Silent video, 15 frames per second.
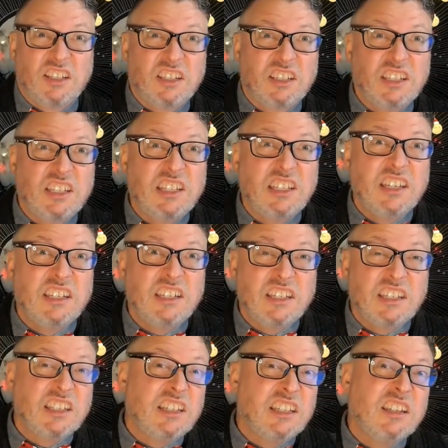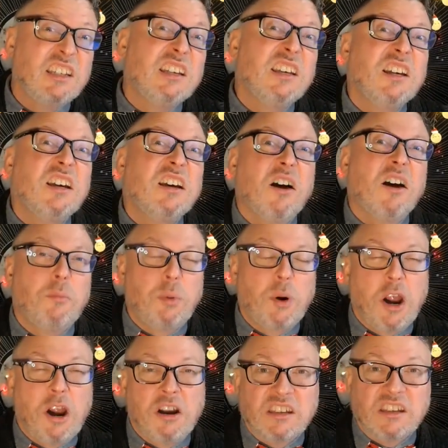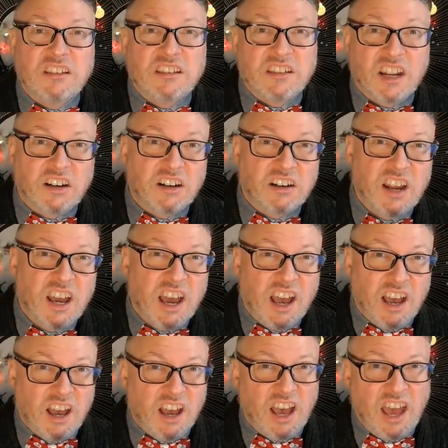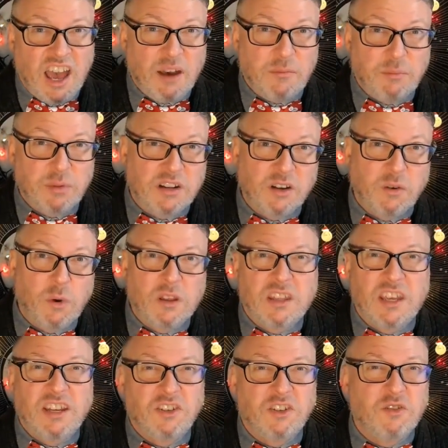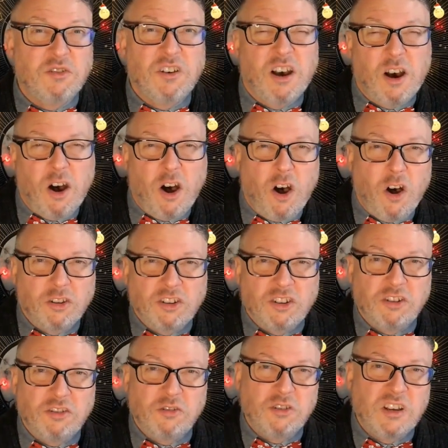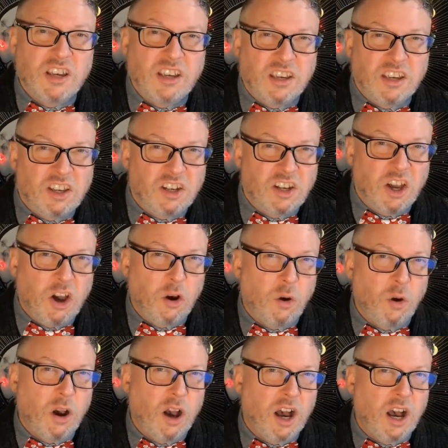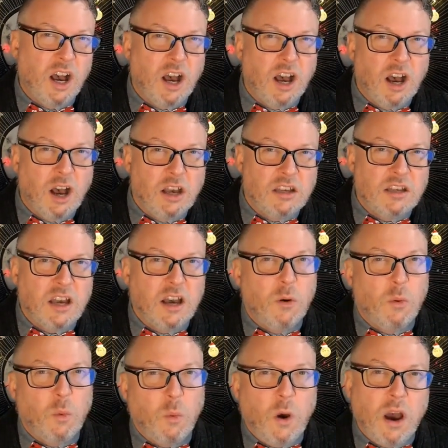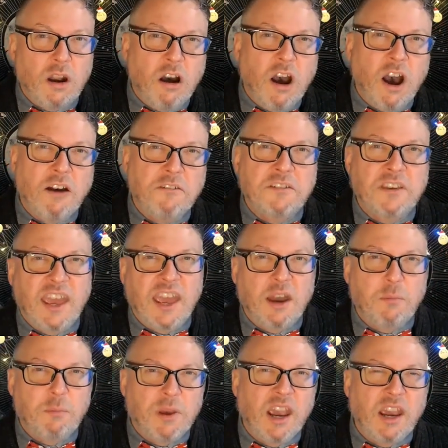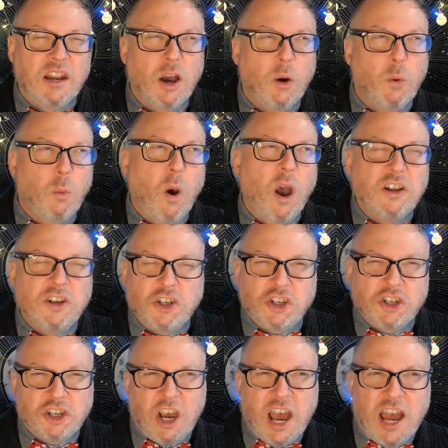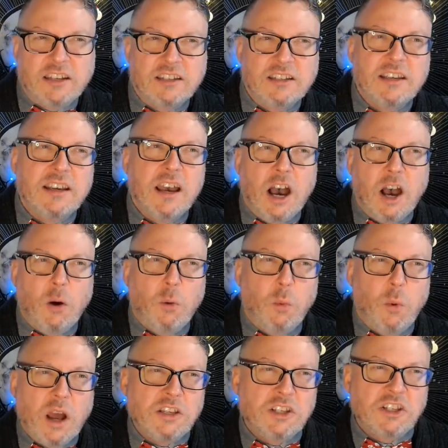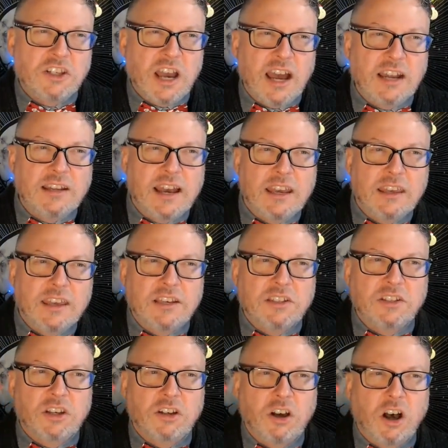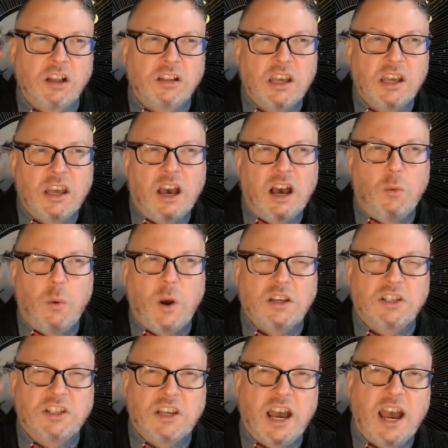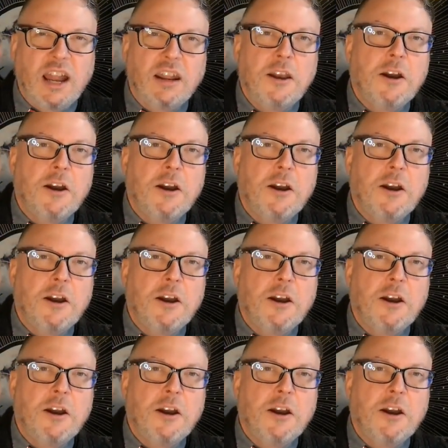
D&D parties that are happening, where they do all do, you know, a one-off campaign, a one-shot, I guess they're called, a one-shot,